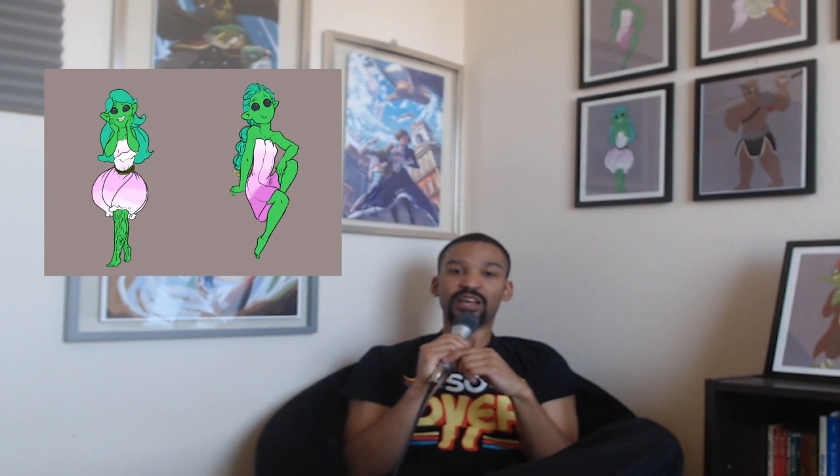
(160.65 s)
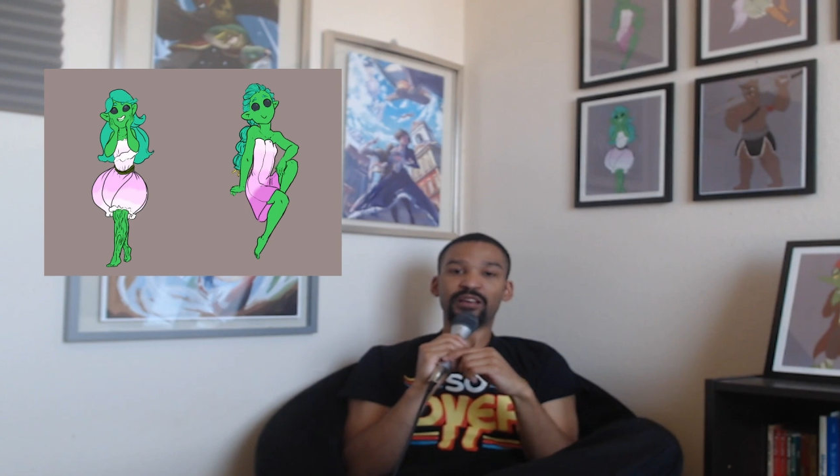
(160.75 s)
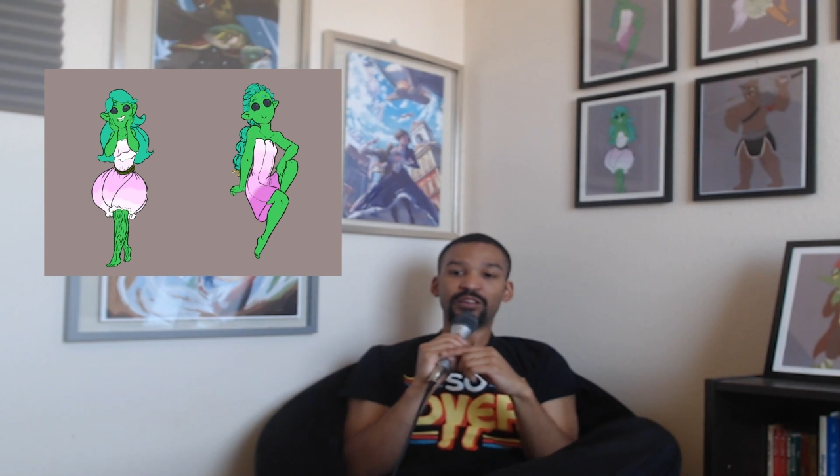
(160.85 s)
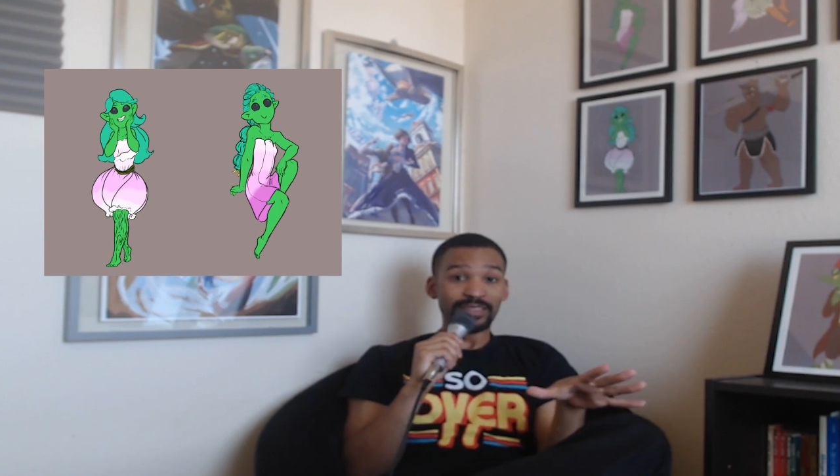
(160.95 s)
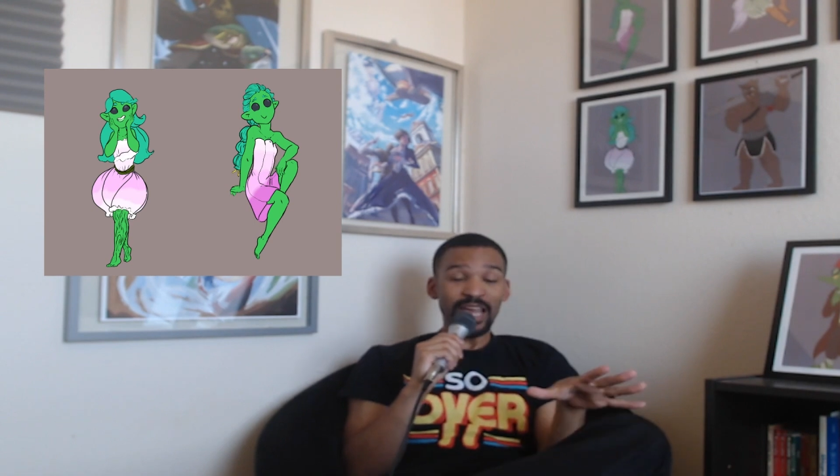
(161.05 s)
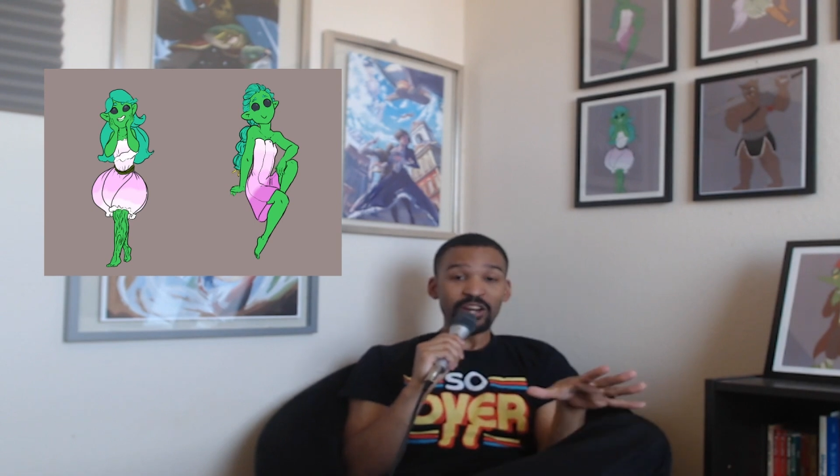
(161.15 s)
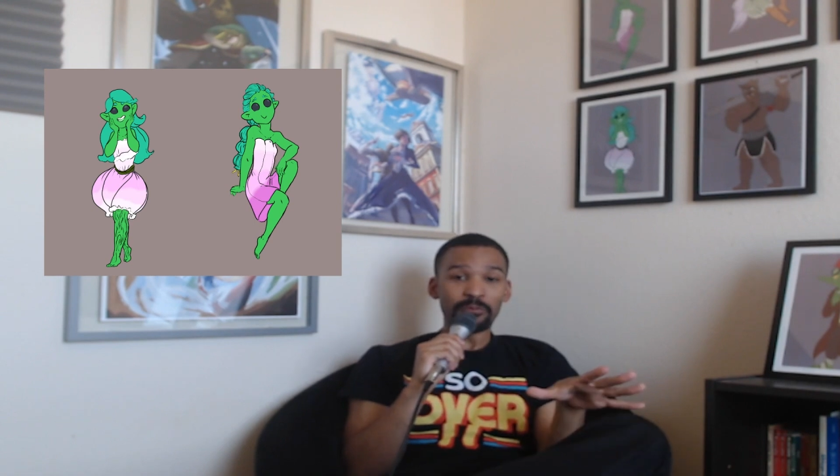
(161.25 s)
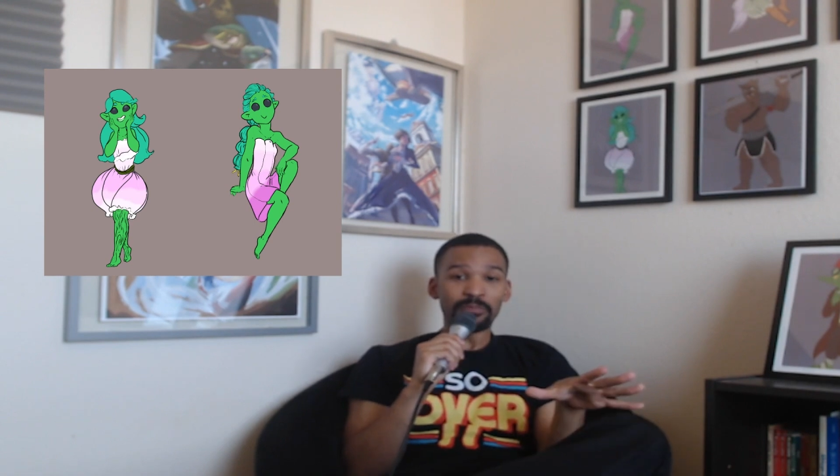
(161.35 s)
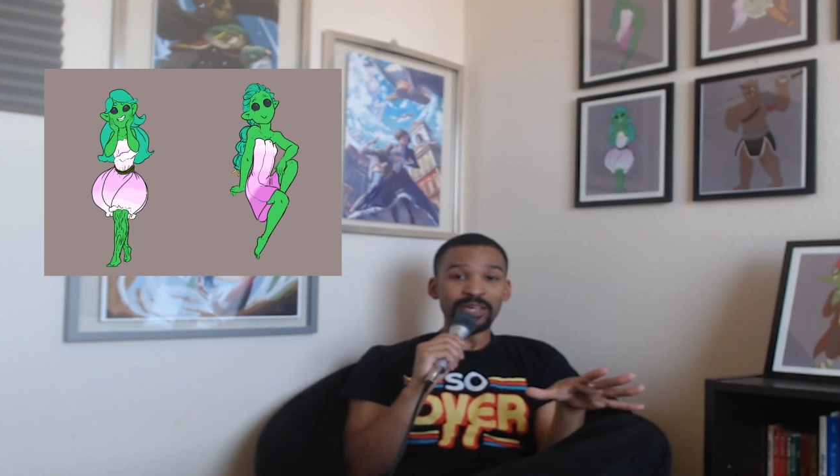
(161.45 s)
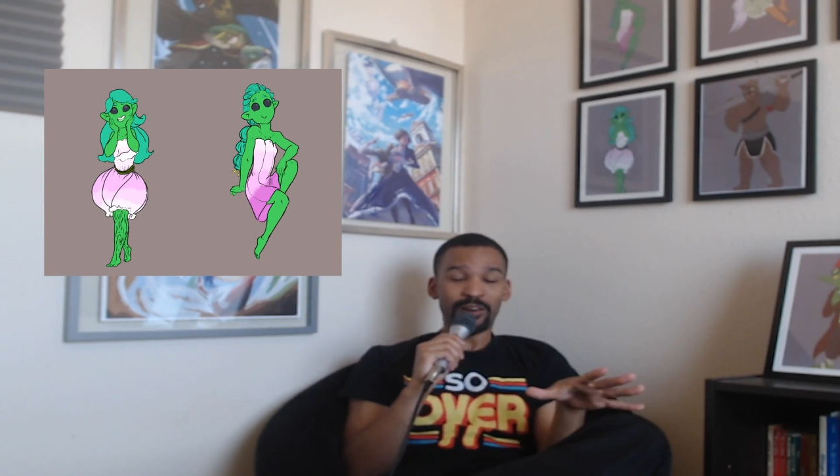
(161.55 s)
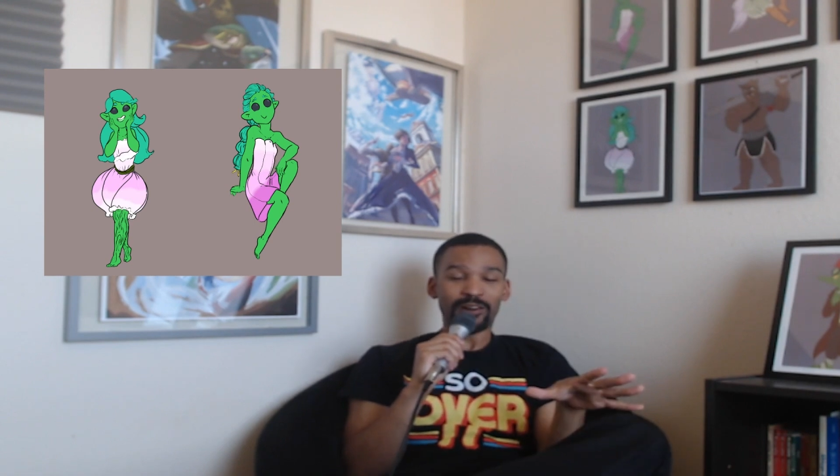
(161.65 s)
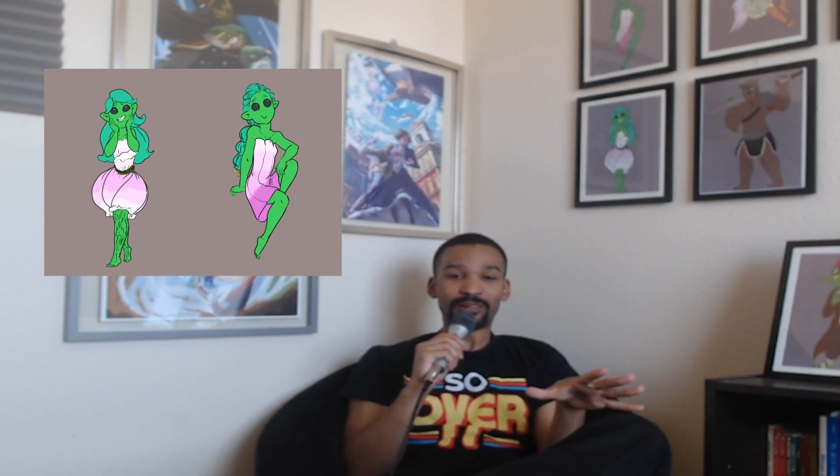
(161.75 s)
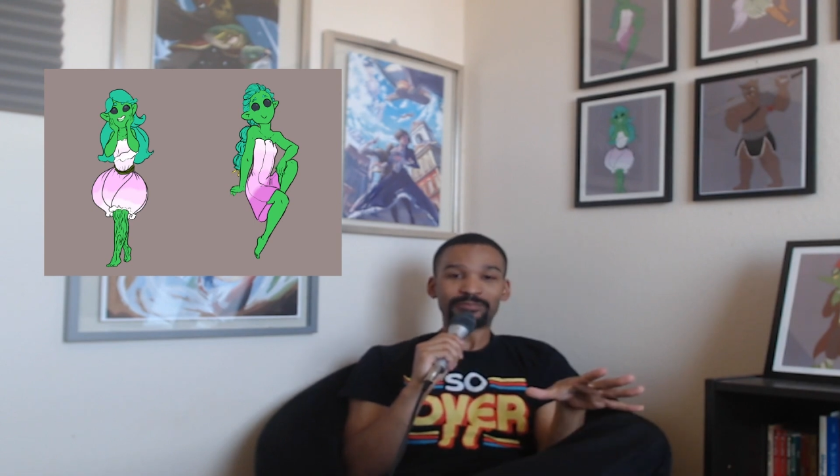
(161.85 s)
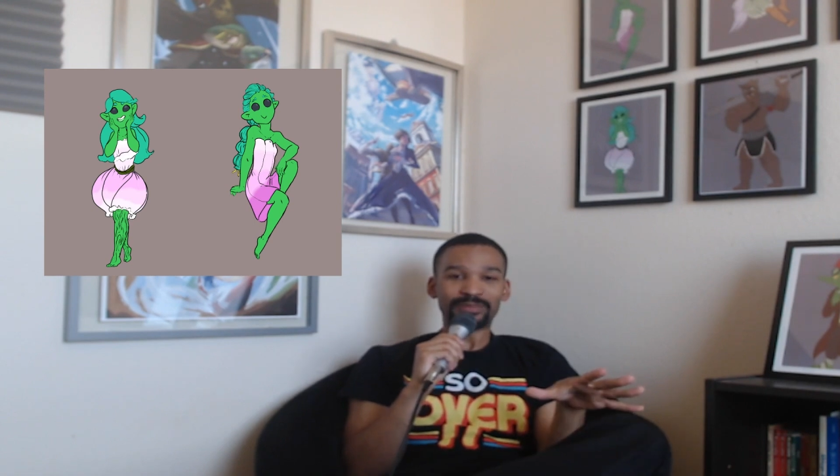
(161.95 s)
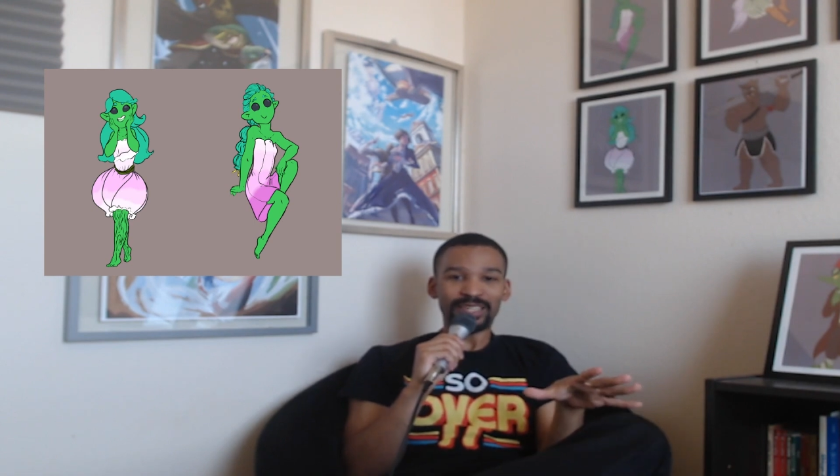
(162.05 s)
to let her be her